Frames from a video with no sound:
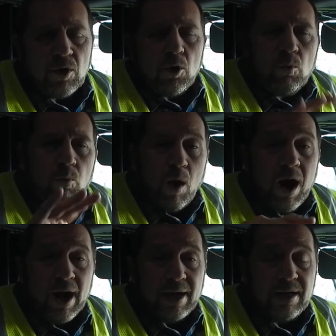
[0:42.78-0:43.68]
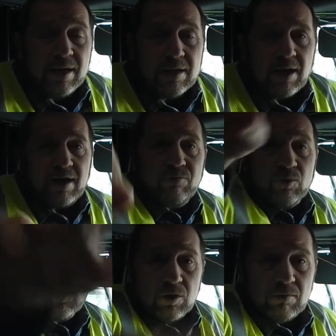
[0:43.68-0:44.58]
Why? I have
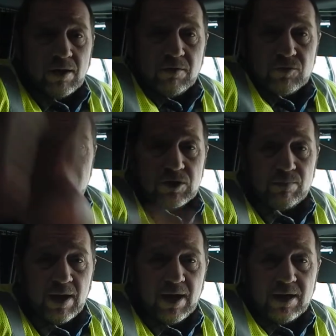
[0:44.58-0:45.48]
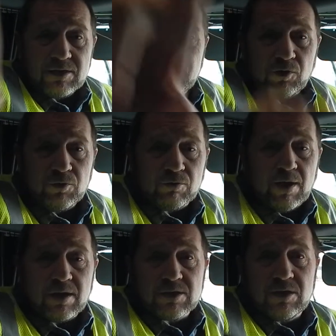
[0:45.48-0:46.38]
notes all around here, so you see my eyes floating
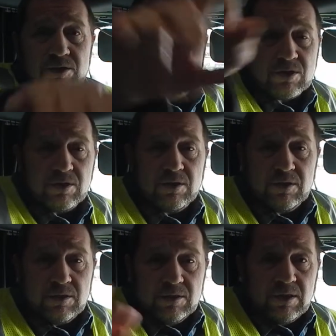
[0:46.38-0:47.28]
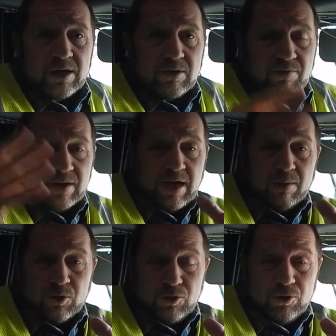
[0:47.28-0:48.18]
around. It's because I don't have a
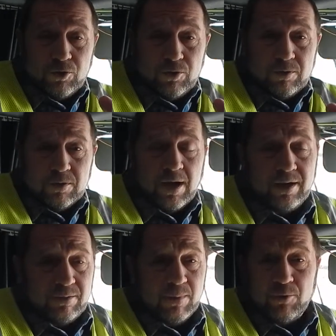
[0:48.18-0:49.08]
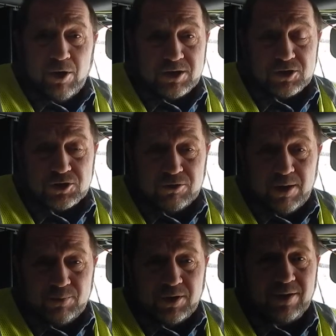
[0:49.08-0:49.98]
camera crew. I didn't memorize a
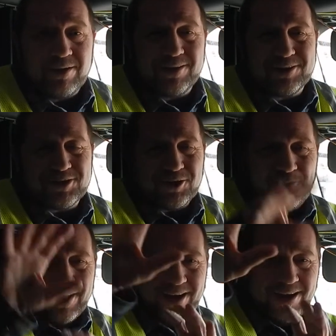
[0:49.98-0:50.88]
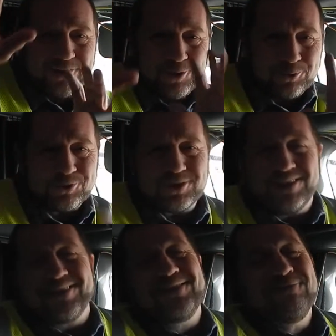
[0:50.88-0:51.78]
script, so I got notes.
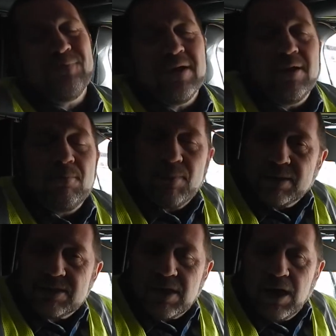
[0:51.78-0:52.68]
But